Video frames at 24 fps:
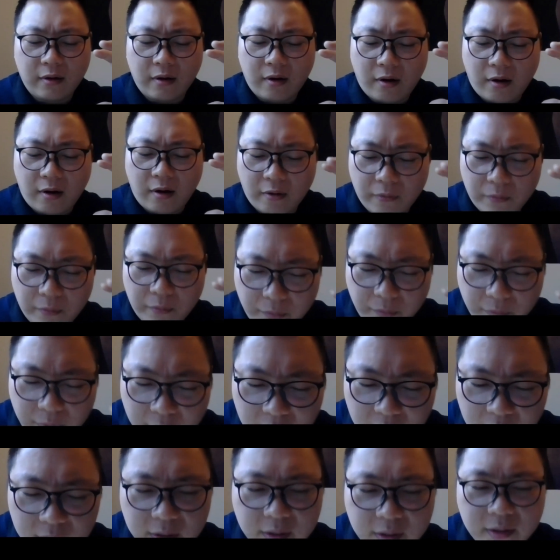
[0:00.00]
are
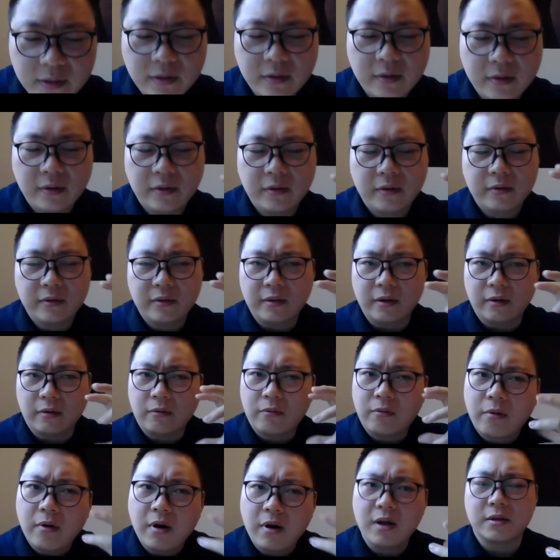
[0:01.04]
really the
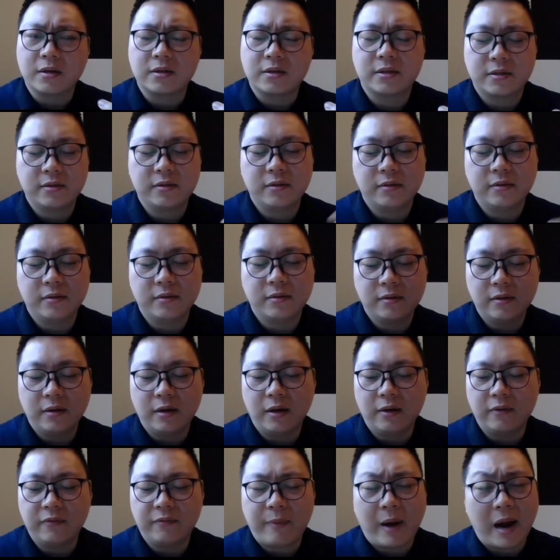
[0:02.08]
crux
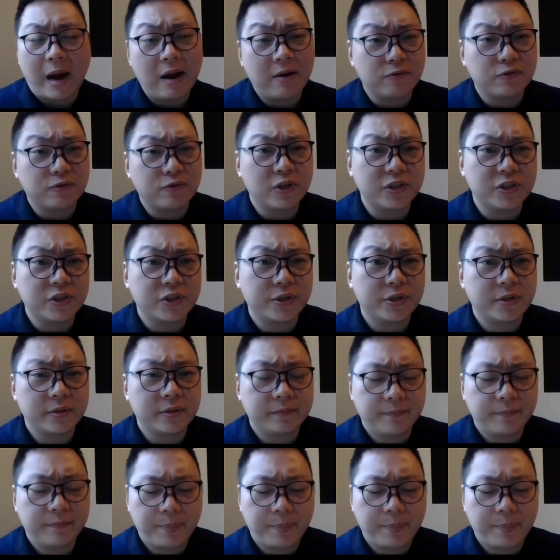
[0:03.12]
of power transition.